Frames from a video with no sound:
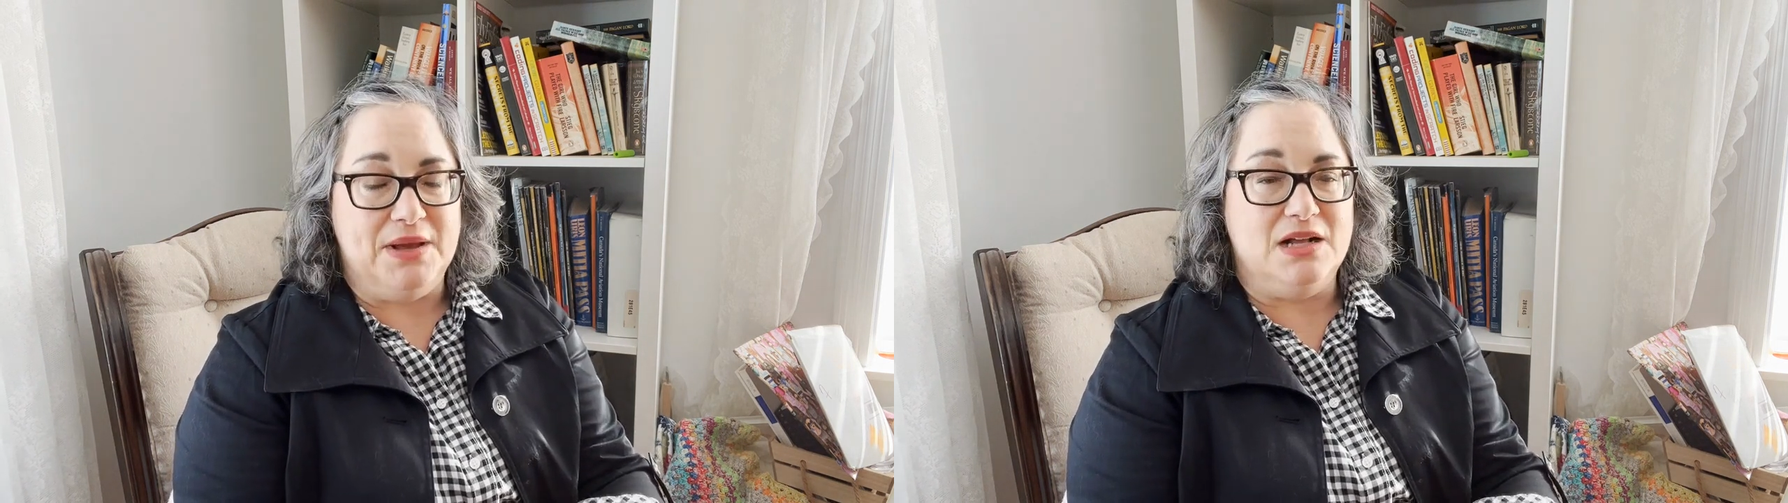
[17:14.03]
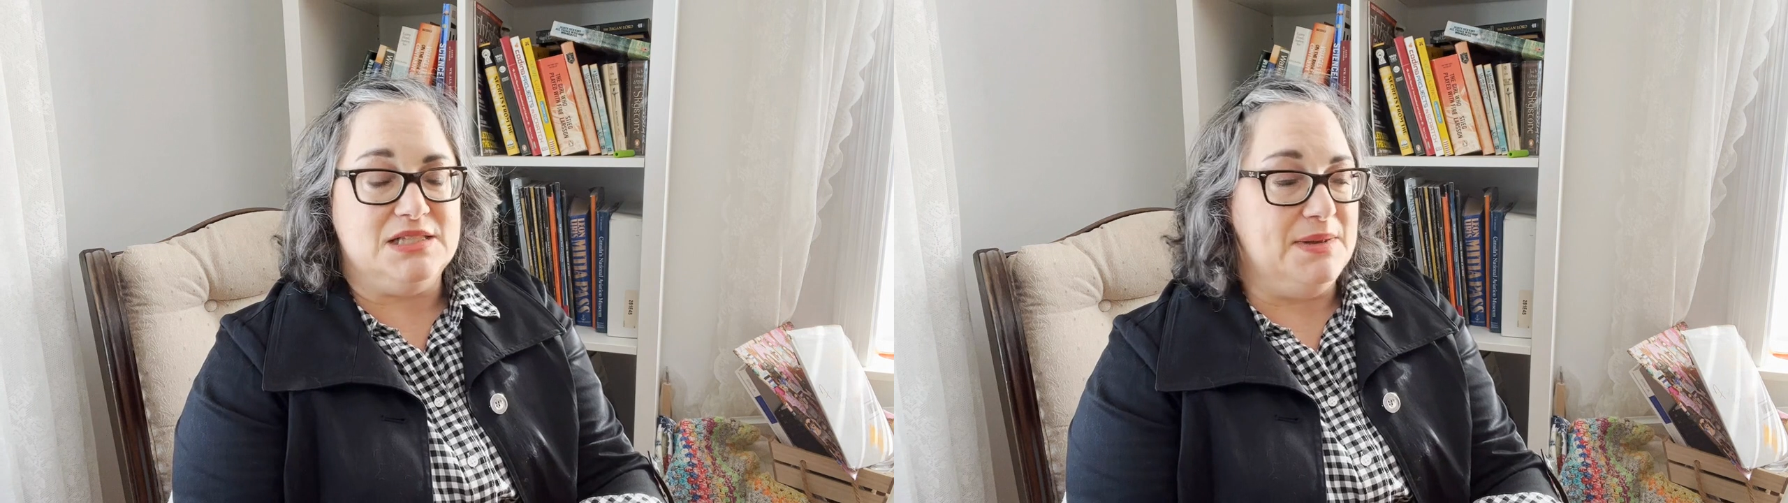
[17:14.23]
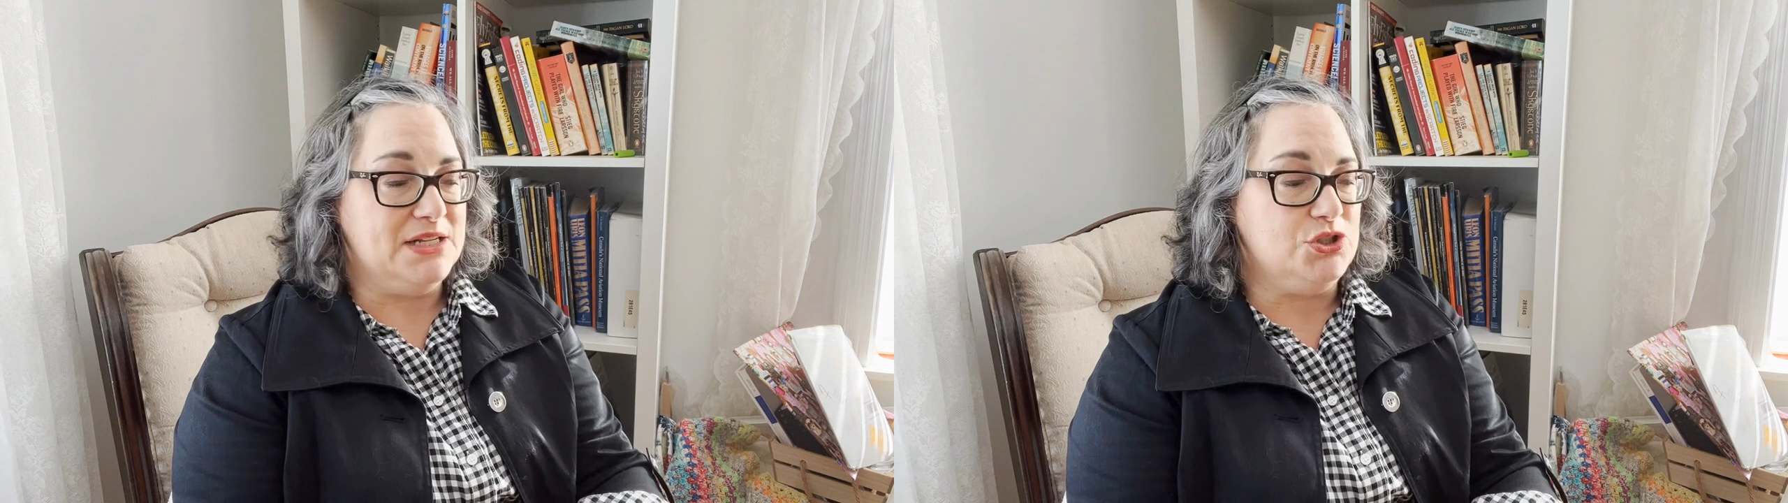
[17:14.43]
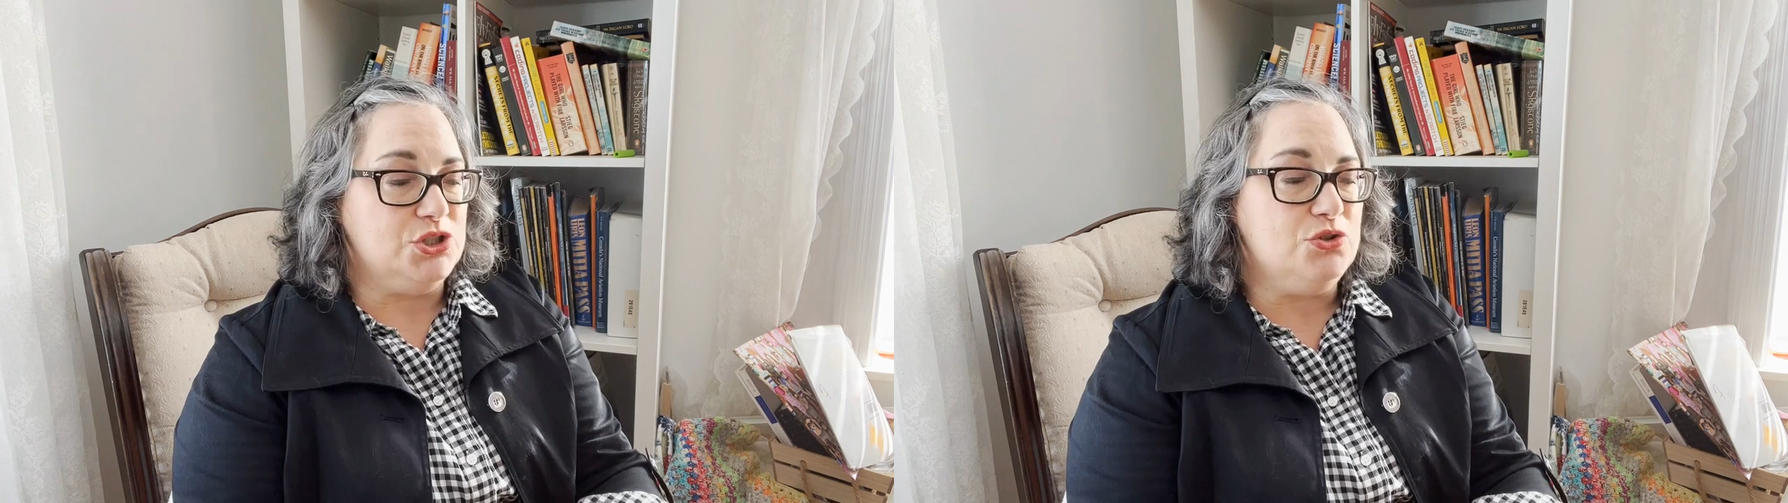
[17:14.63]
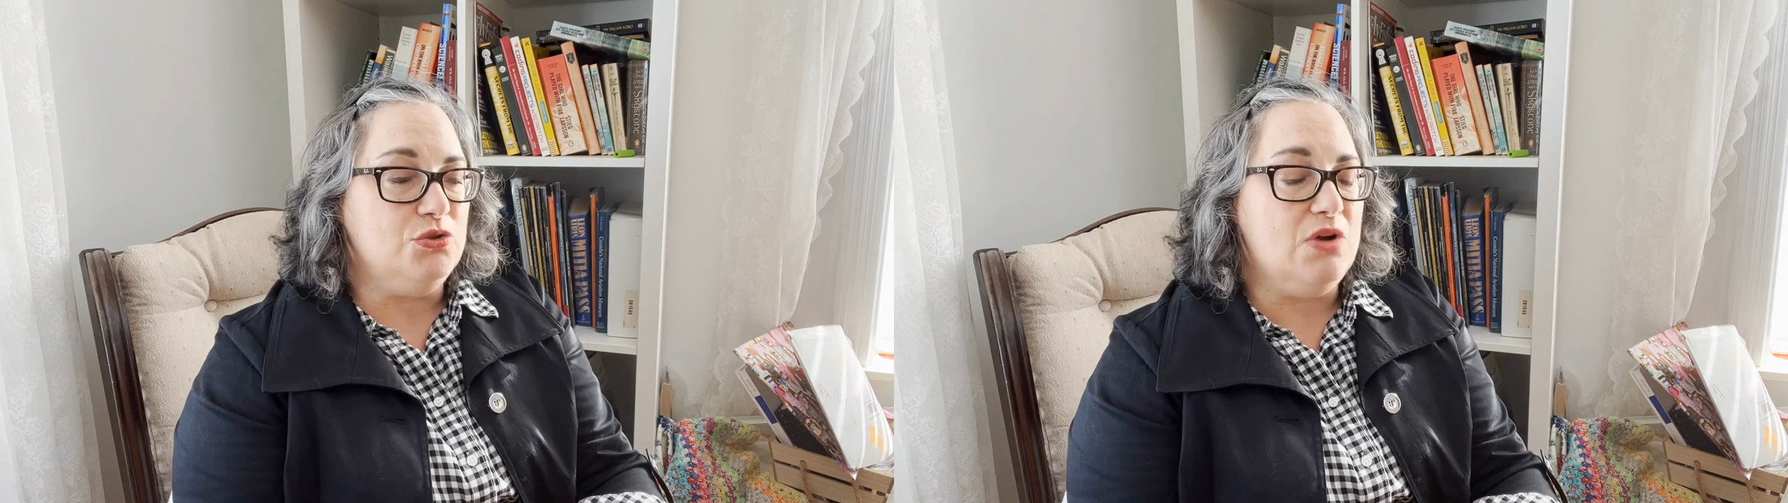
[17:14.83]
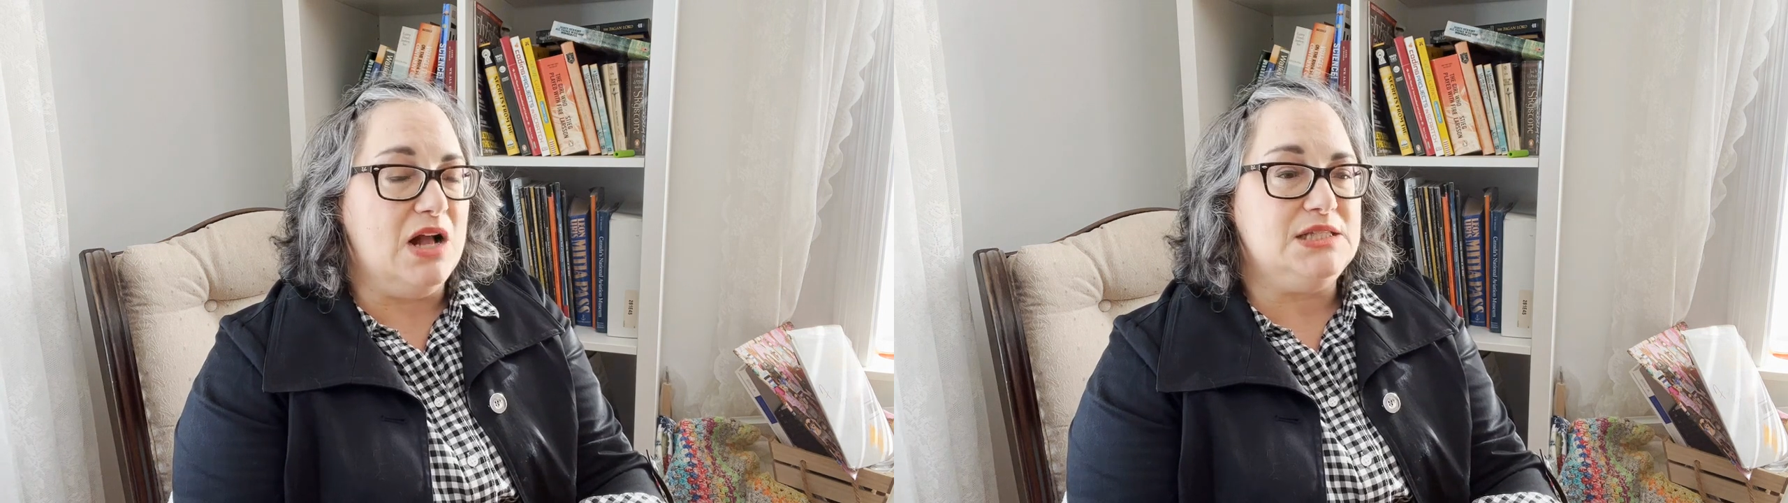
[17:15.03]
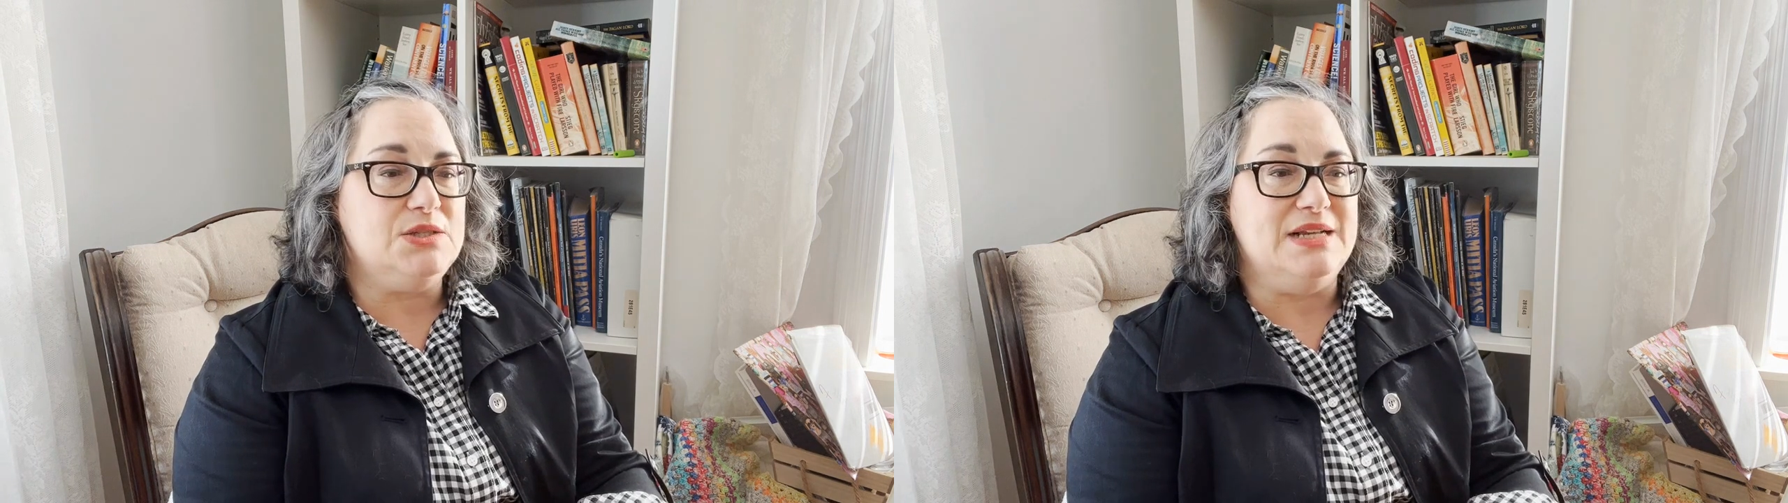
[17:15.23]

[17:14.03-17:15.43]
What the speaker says: I got some extra scroll rods.